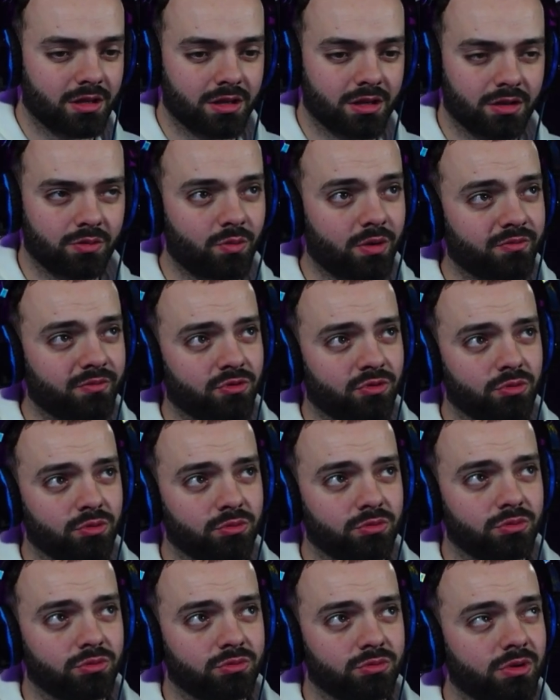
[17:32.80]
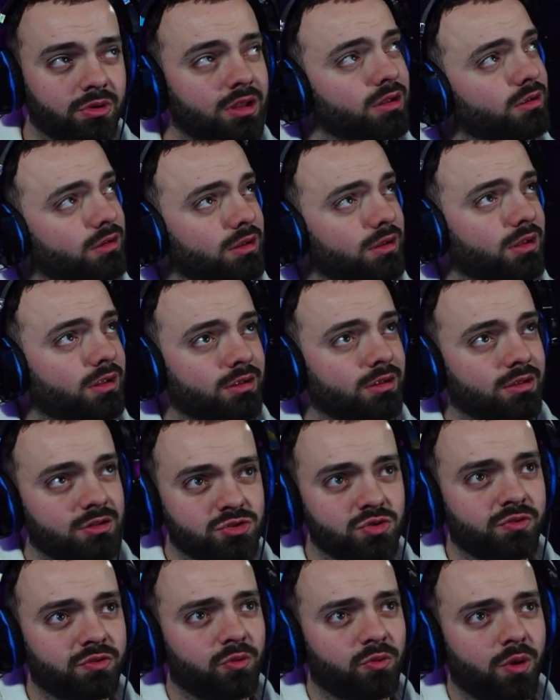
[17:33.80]
One for all. It's
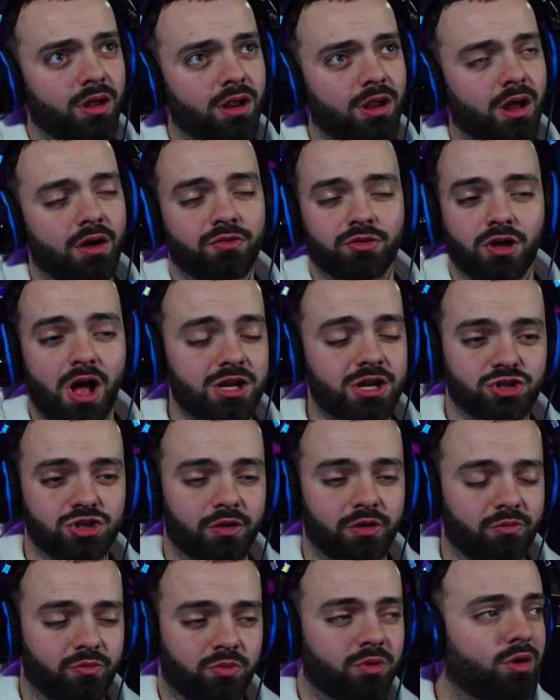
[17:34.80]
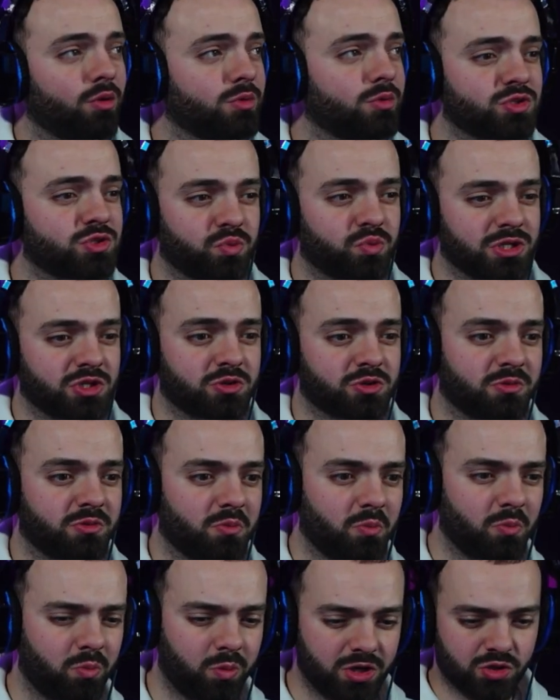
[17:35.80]
all for one. I've, I just totally forgot which, which,
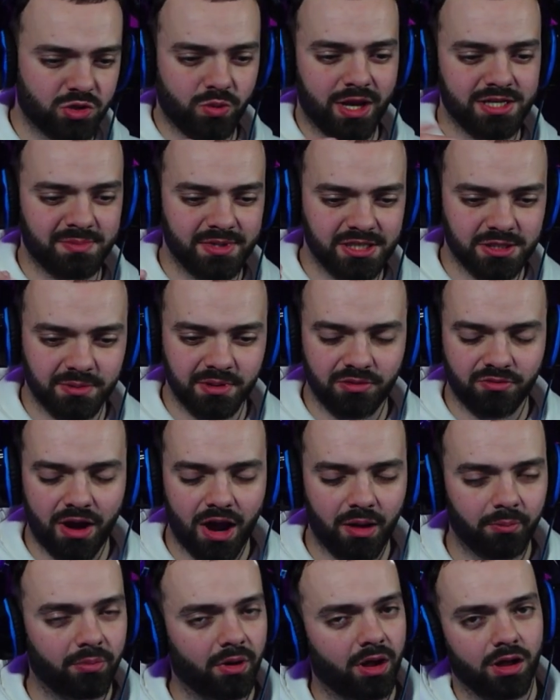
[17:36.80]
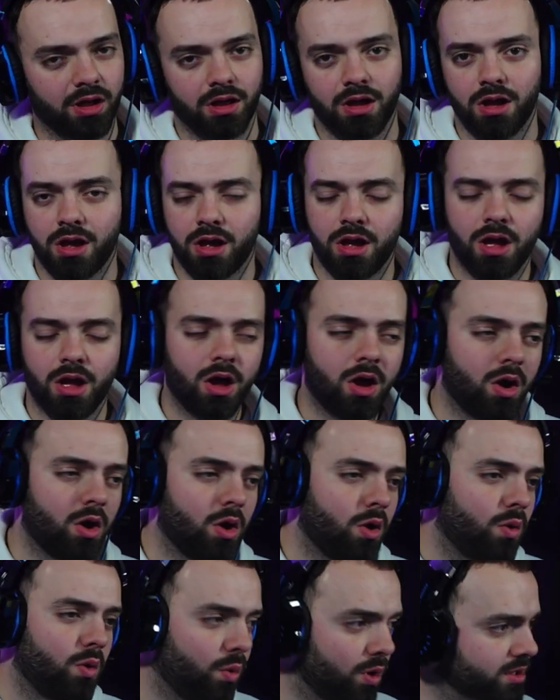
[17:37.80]
which way it's meant to be around, but
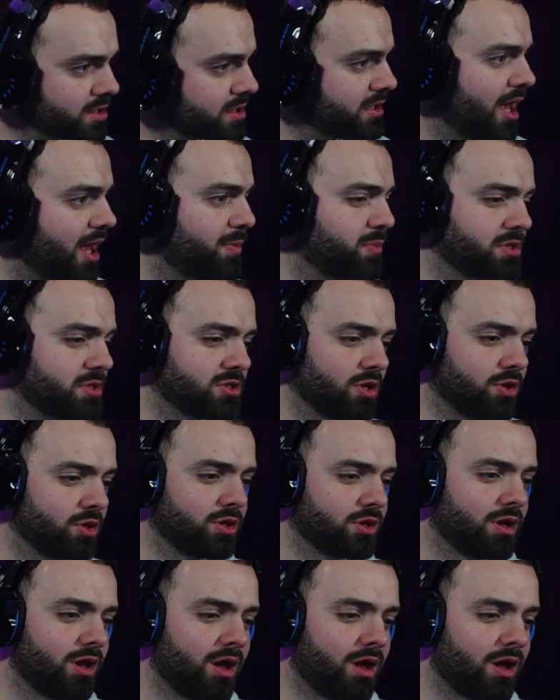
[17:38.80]
what an episode.